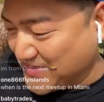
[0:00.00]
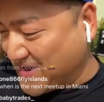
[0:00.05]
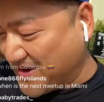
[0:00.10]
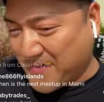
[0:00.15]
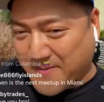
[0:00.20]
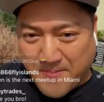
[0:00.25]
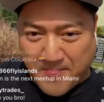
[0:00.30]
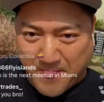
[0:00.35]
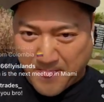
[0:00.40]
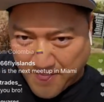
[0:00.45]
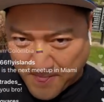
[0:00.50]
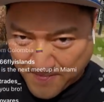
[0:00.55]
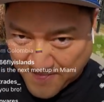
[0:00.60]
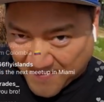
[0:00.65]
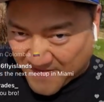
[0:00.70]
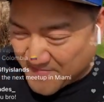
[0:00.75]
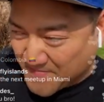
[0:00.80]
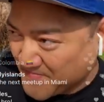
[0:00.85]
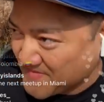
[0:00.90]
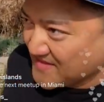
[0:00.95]
go there.
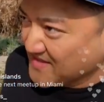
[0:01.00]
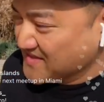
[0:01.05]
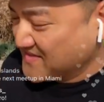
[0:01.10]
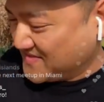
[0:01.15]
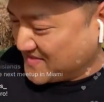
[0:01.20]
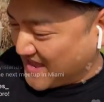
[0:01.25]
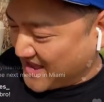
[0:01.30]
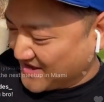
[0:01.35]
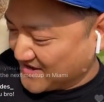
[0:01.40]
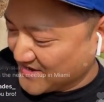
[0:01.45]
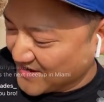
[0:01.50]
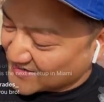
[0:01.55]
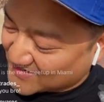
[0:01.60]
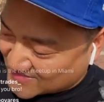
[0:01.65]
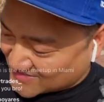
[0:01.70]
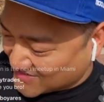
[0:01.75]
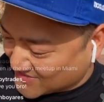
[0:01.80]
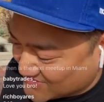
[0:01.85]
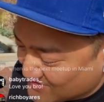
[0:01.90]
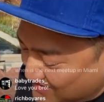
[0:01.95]
Thank
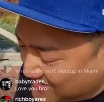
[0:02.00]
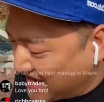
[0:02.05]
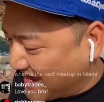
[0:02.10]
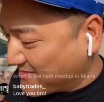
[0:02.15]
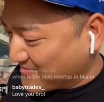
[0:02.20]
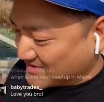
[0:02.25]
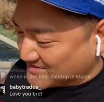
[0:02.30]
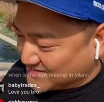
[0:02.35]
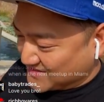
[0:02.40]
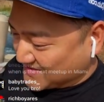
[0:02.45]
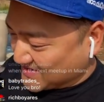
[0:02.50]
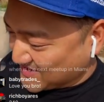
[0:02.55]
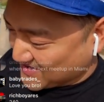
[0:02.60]
goodness there's no cameras